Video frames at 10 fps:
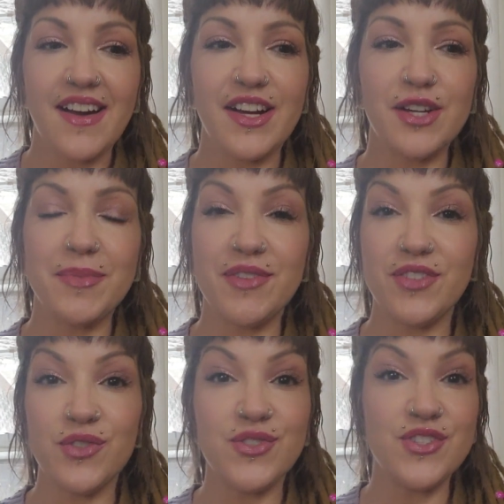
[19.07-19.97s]
Um, if
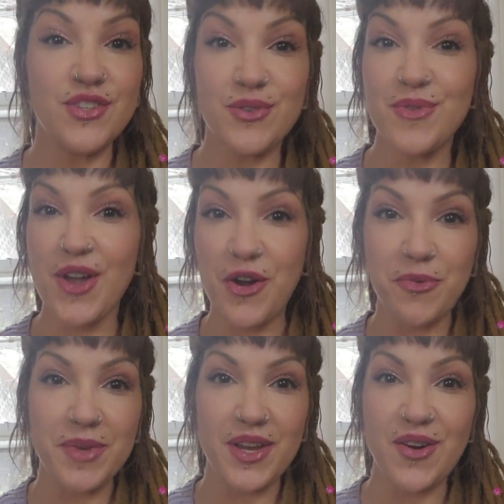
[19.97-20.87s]
you do
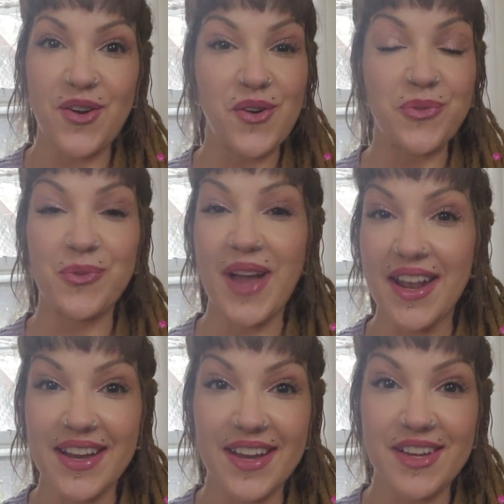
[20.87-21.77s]
know me
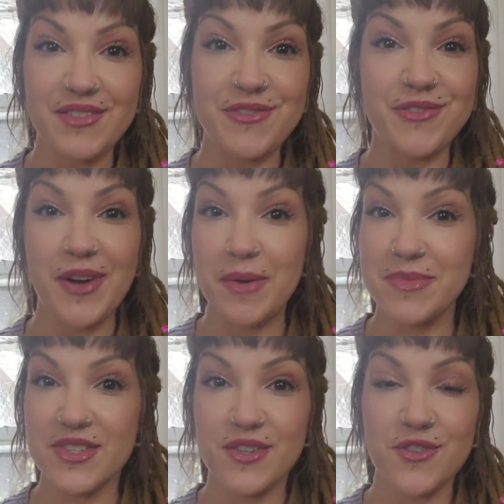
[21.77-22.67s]
already from
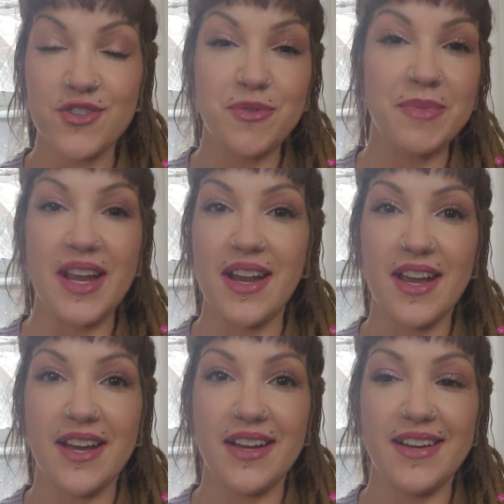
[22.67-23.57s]
social
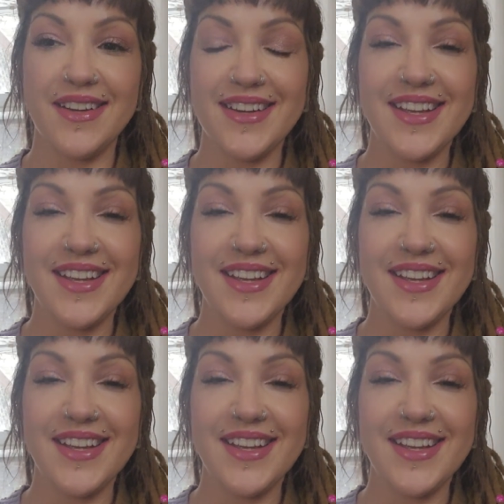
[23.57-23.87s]
media,